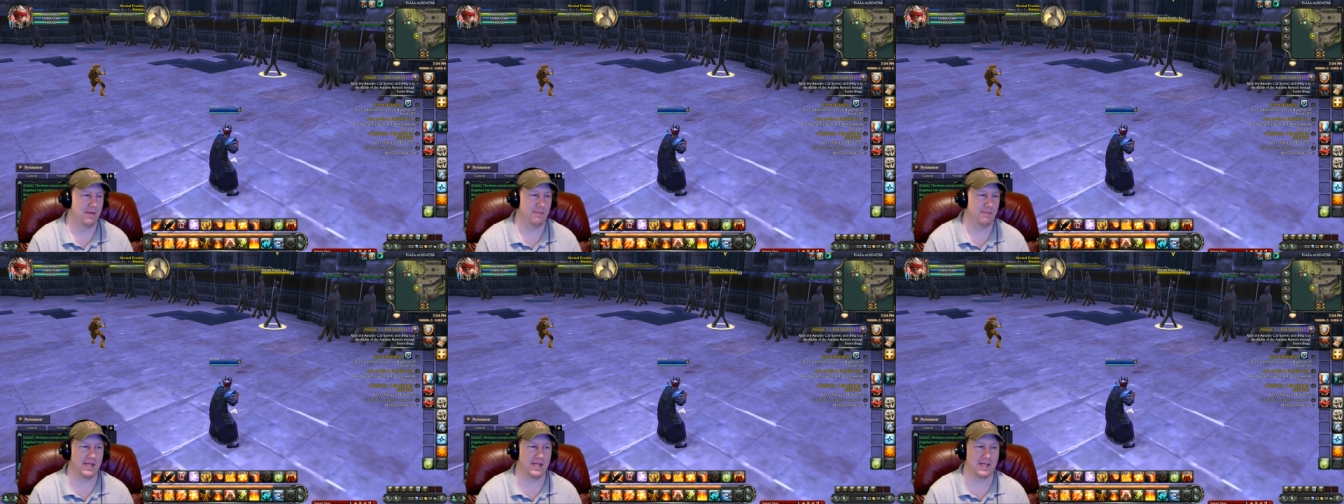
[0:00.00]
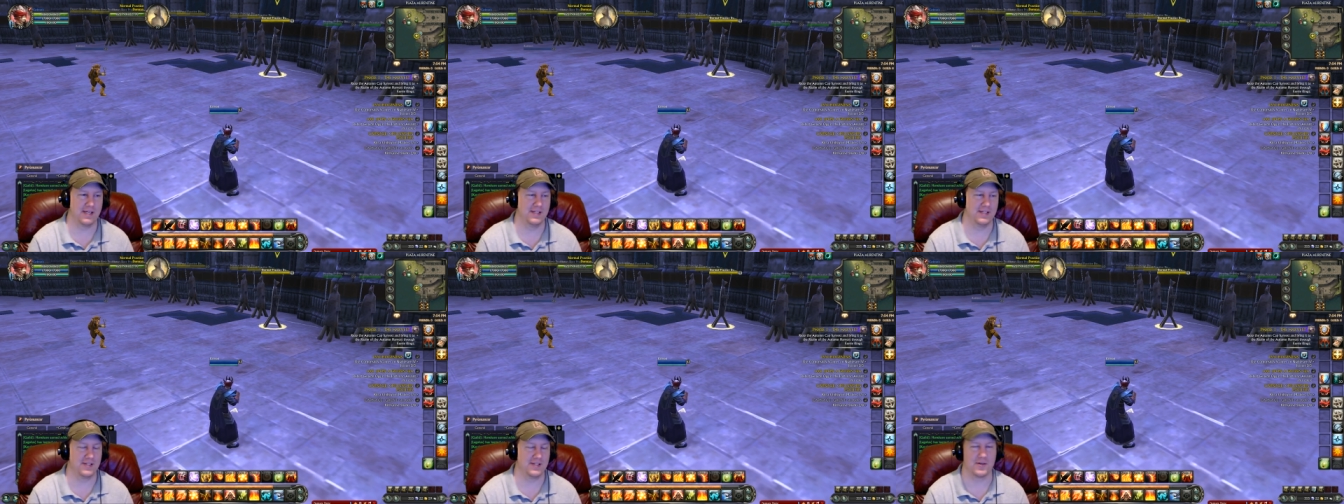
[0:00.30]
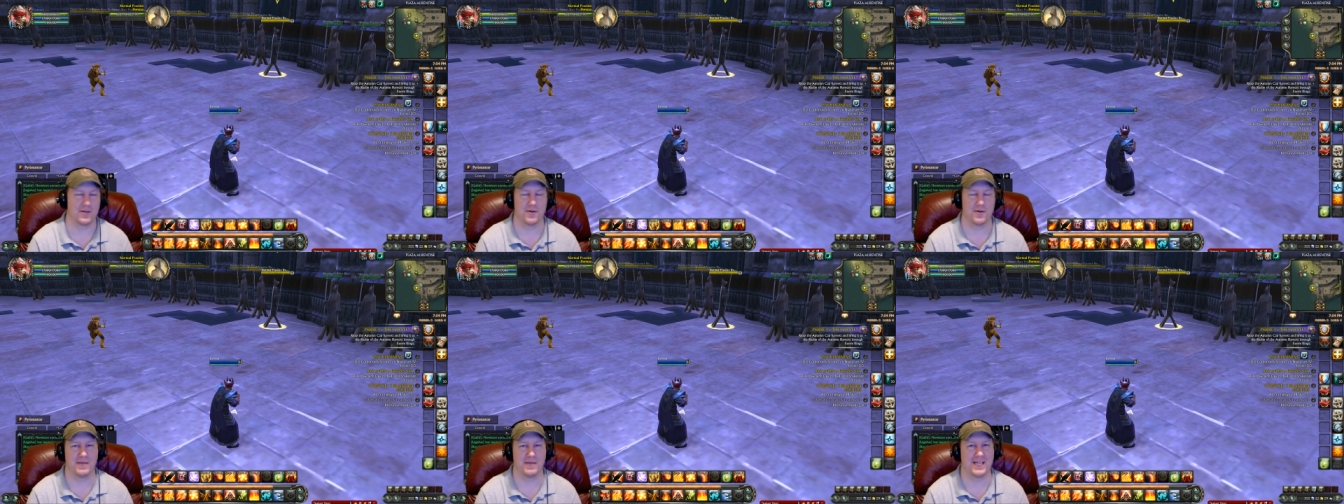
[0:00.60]
because you're
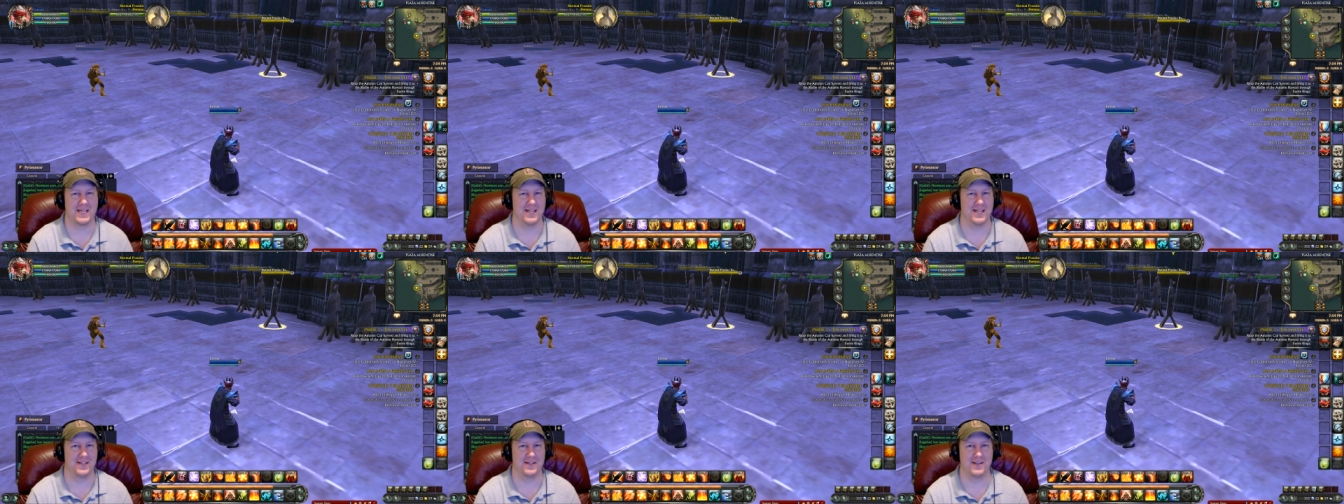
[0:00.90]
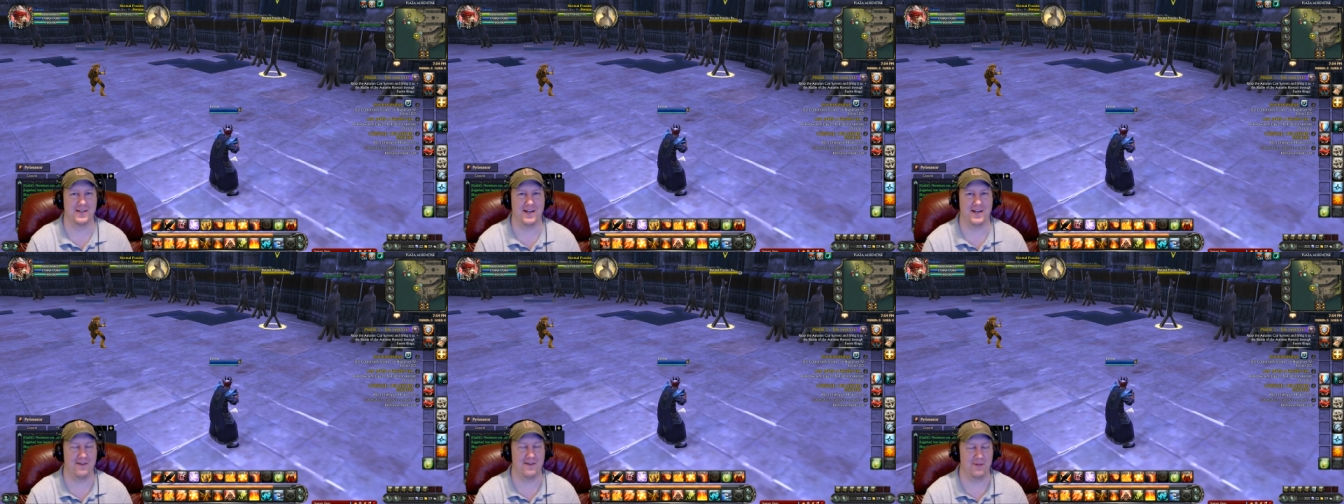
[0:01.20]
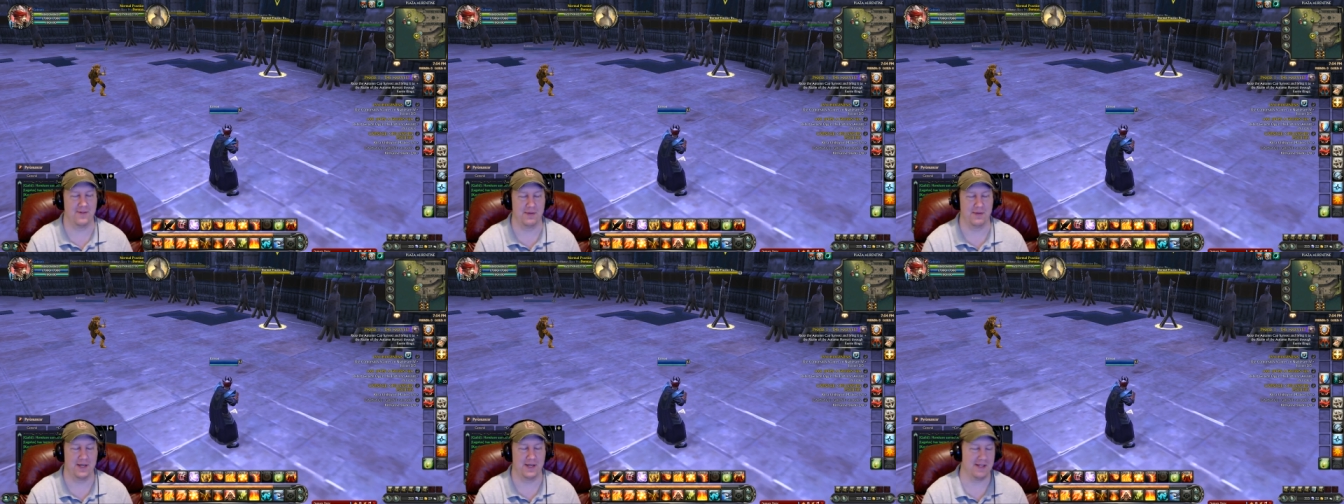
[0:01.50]
going to be killing
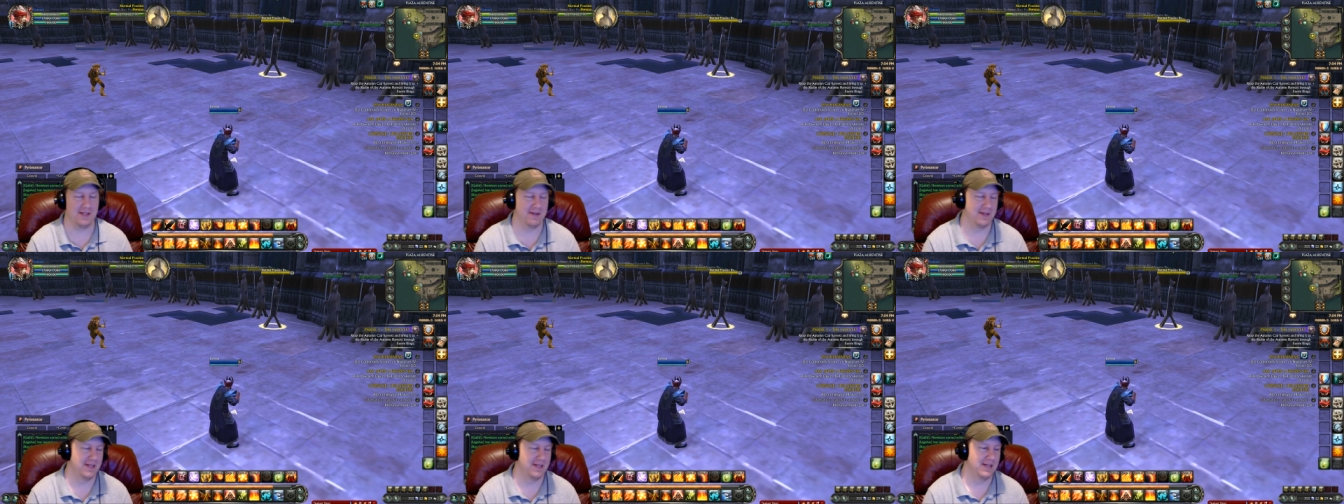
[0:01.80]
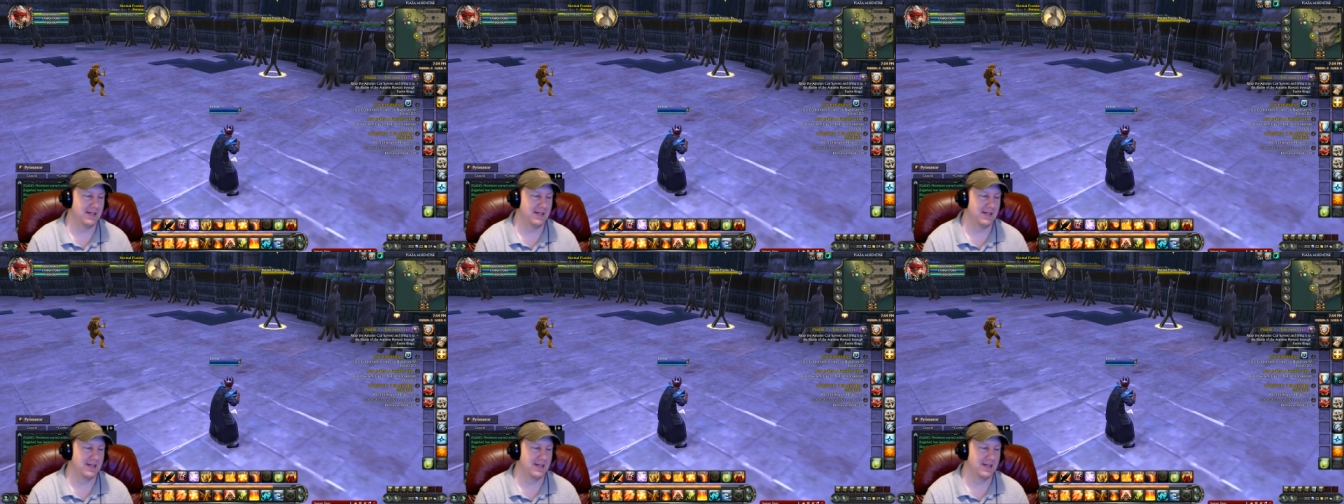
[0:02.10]
everybody.